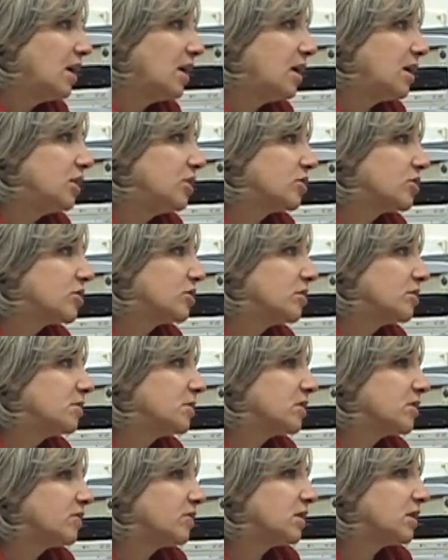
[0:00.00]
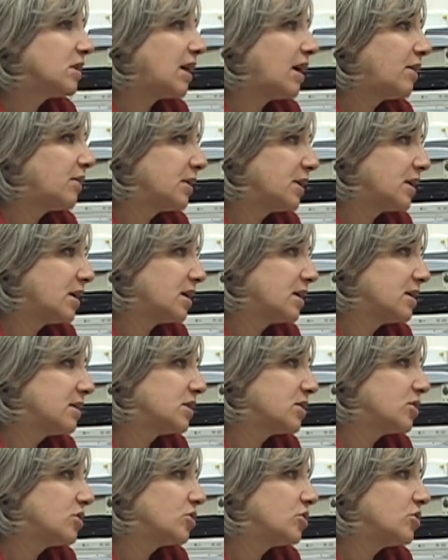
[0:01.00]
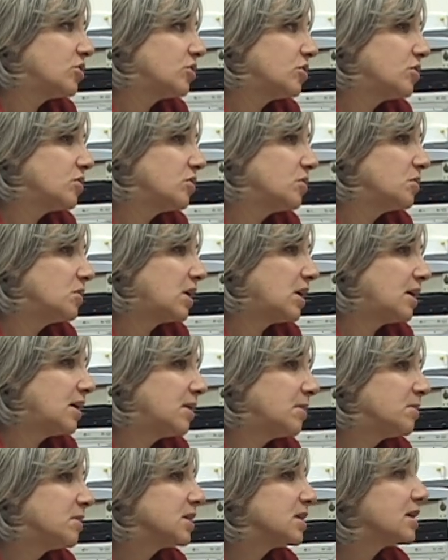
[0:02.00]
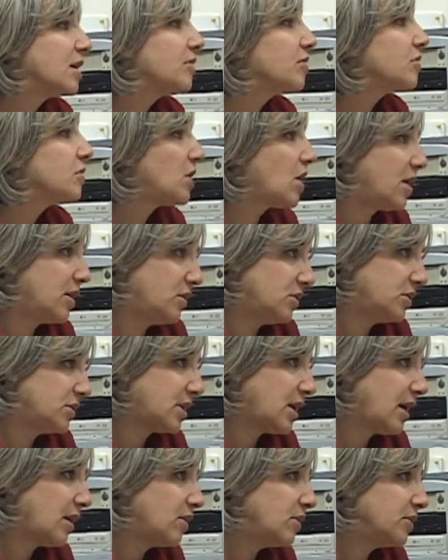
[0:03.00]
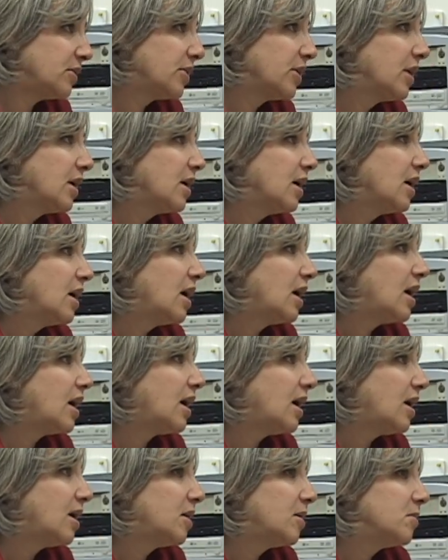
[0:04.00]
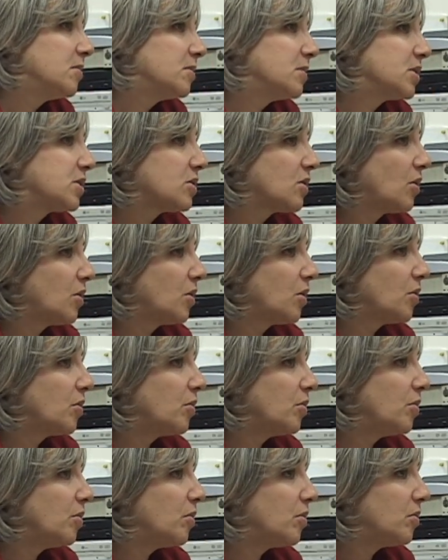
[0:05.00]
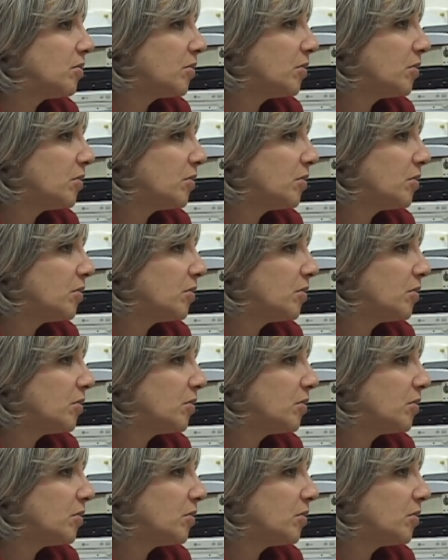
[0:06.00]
in terms of allowing us to send flyers out. So we